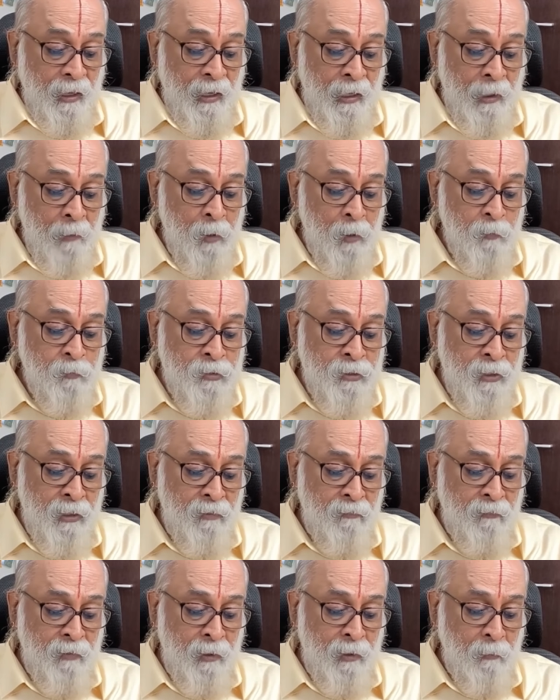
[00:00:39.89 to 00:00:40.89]
I am
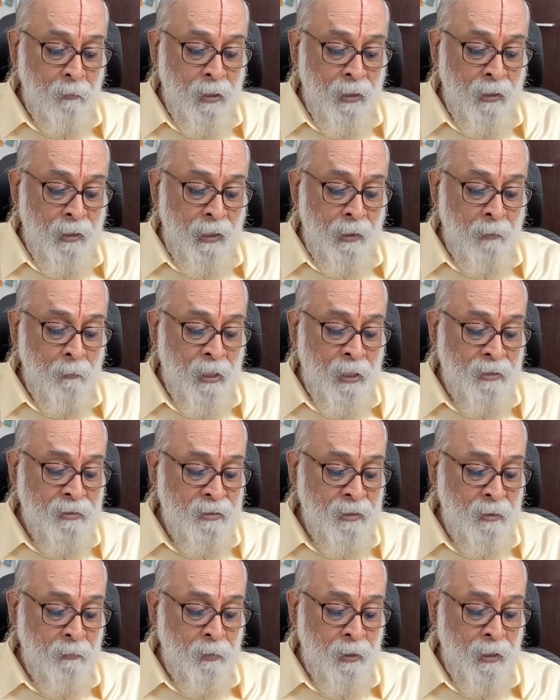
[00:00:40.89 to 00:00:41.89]
observing, but I am
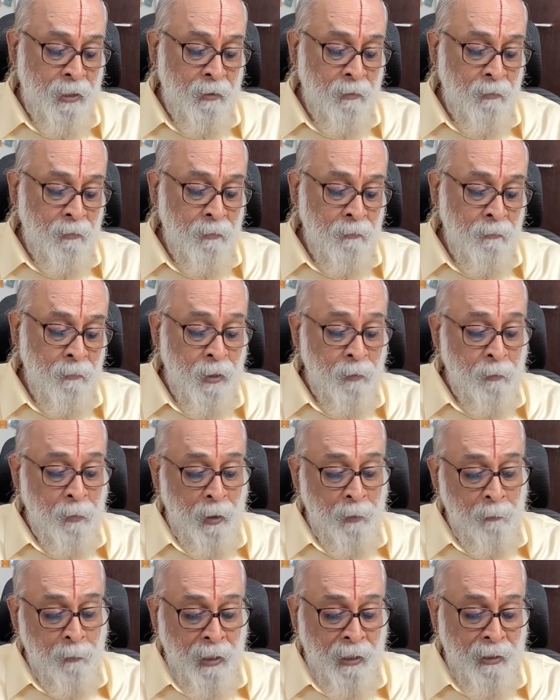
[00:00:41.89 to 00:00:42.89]
accepting,
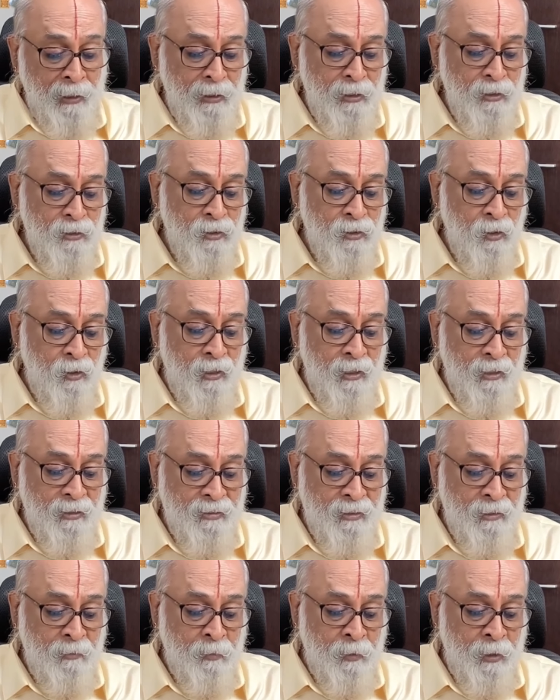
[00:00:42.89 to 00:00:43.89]
but my mind is not
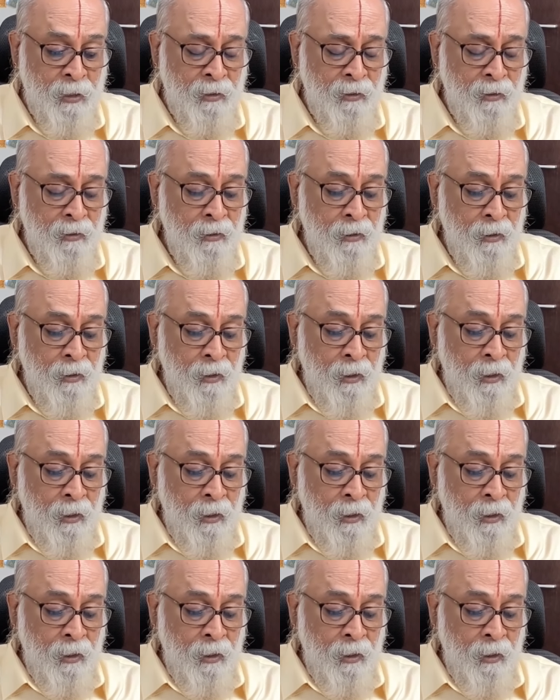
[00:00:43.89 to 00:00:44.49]
accepting